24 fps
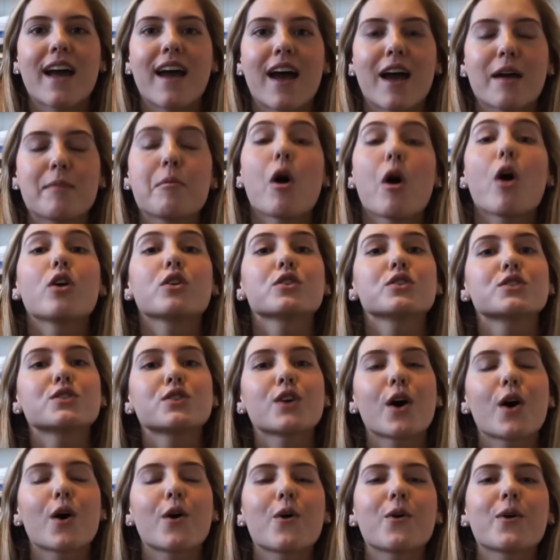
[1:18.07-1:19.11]
I'm
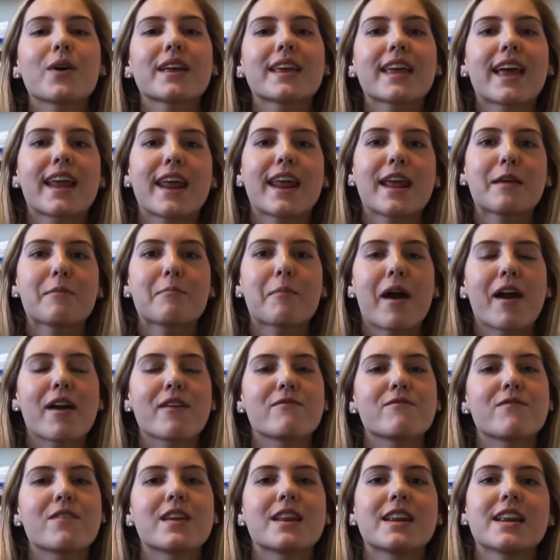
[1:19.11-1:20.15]
also getting my
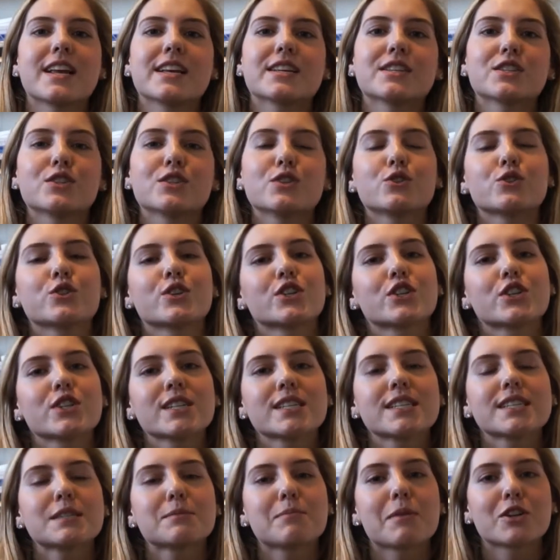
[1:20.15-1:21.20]
fitness
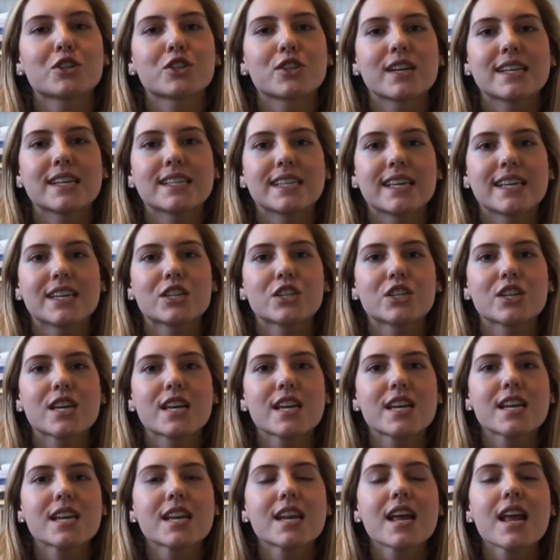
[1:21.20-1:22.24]
nutrition
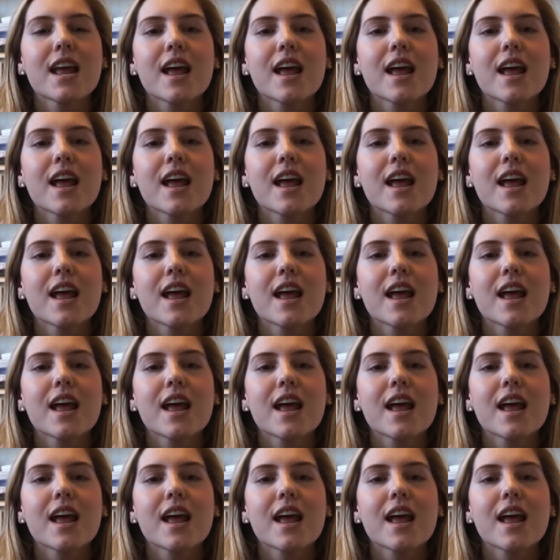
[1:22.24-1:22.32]
specialization